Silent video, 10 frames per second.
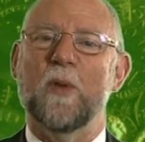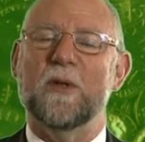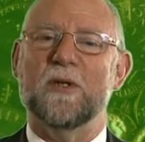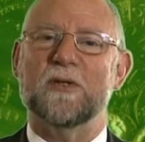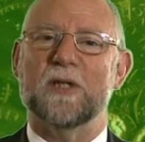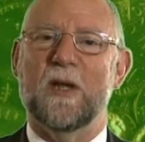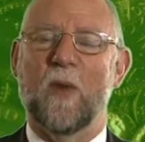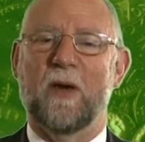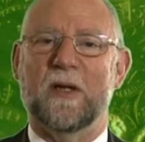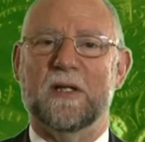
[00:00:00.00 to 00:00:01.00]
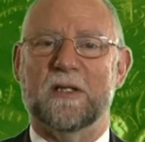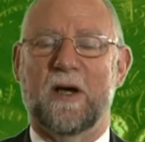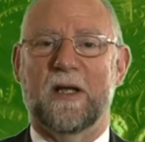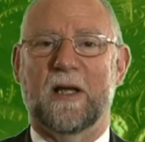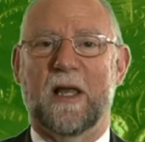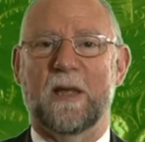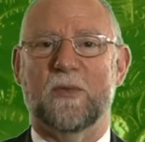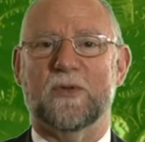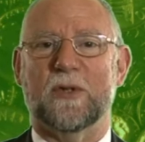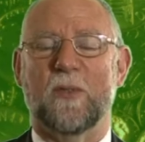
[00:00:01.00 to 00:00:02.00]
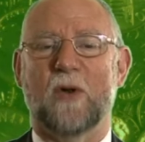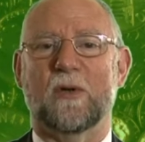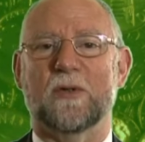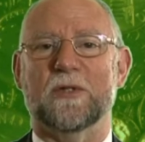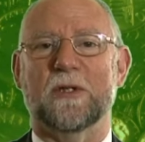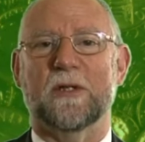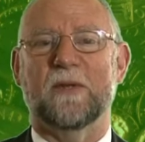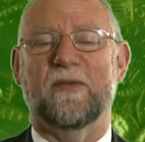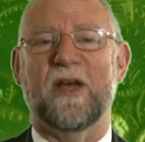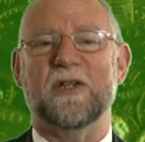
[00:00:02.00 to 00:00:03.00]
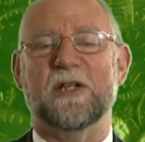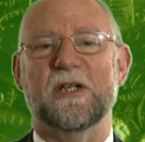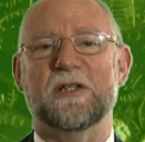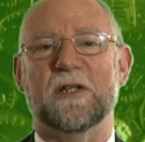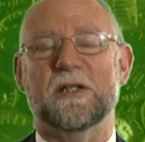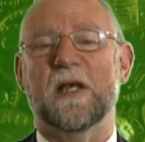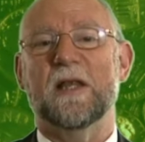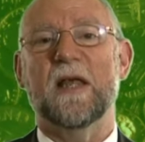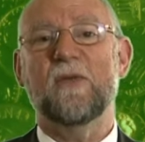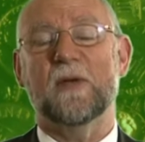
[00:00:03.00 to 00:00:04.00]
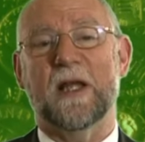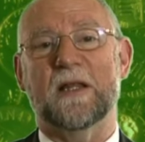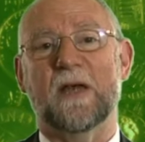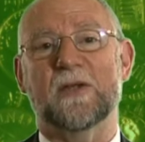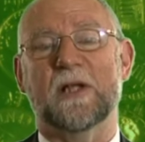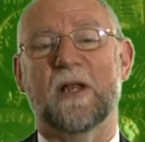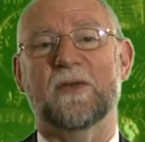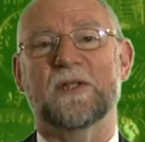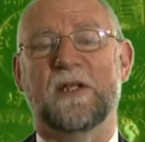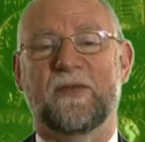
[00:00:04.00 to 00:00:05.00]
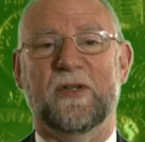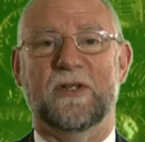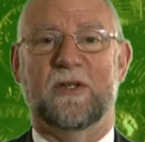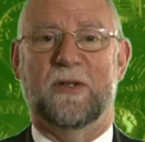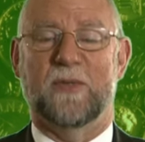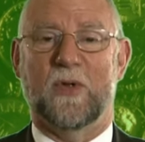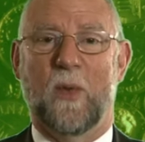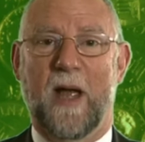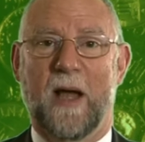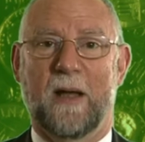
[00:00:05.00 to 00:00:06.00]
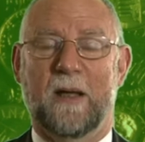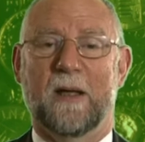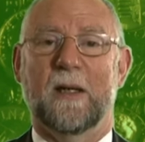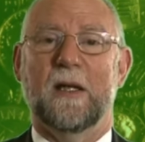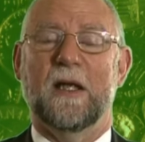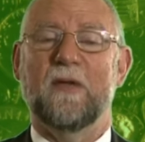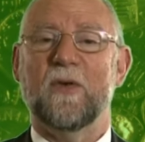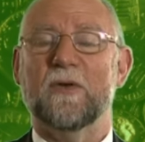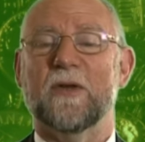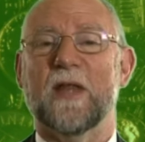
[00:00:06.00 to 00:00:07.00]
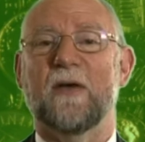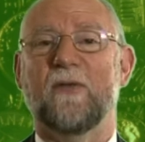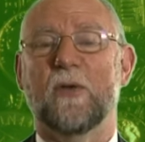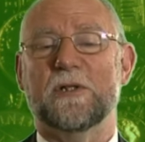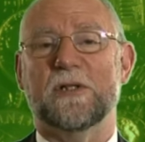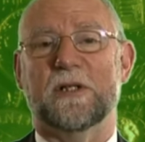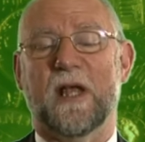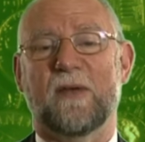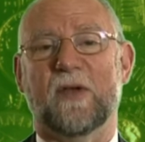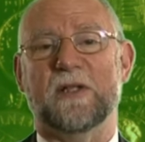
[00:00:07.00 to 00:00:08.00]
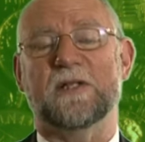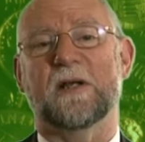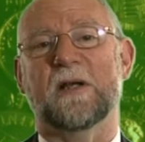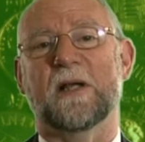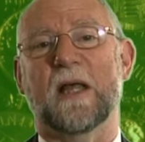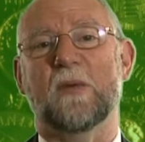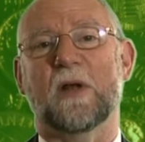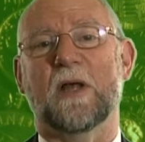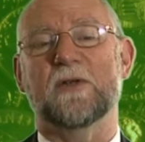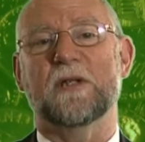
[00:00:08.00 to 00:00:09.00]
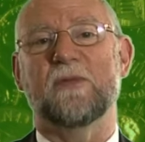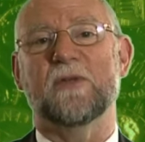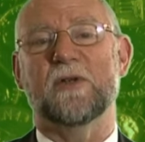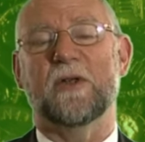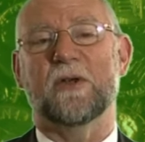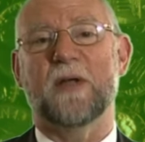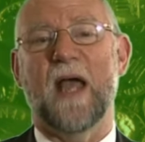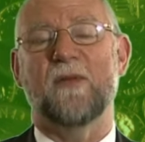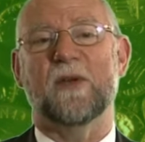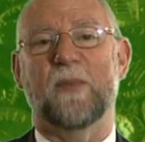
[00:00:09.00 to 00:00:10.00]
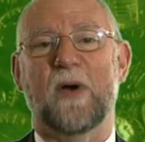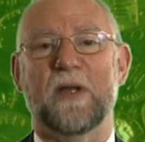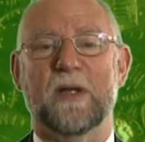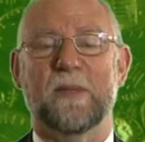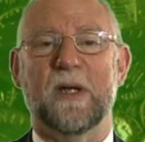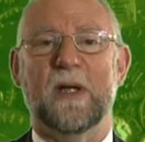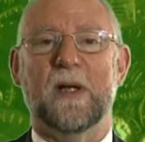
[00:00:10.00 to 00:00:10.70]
women you see wearing designer labels, the models and the fashionistas, they've all had those clothes given to them to wear. If you're not that fortunate to have designer label clothes given to you and you have to buy them,